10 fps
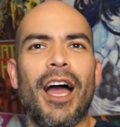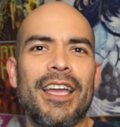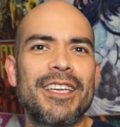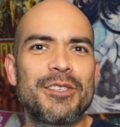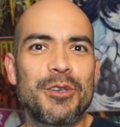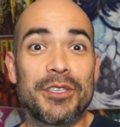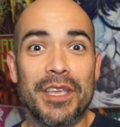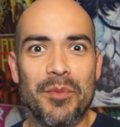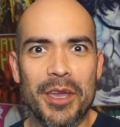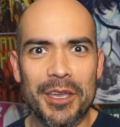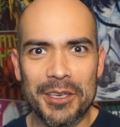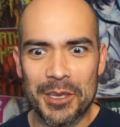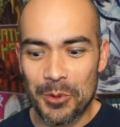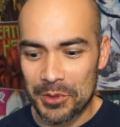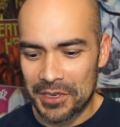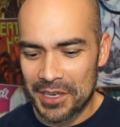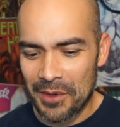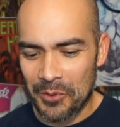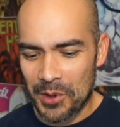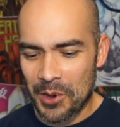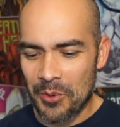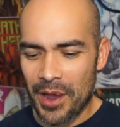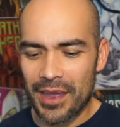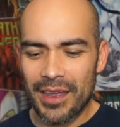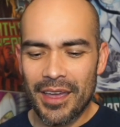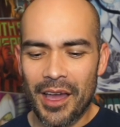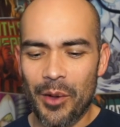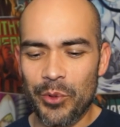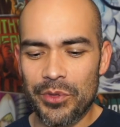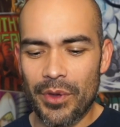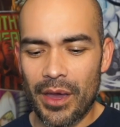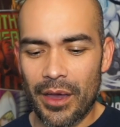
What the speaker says: I guess you could say making a deal with the devil here, right? With